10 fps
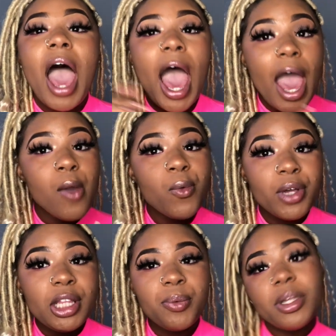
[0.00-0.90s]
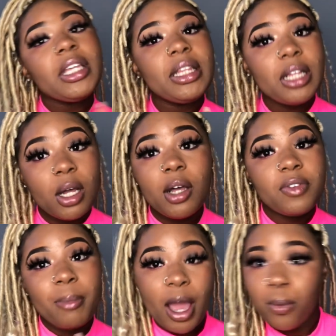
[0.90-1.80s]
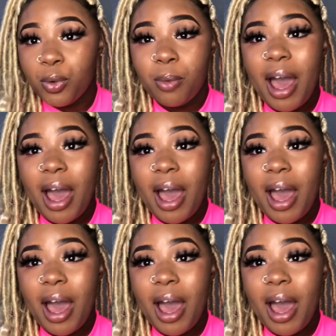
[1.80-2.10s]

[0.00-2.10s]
I really, really loved my room.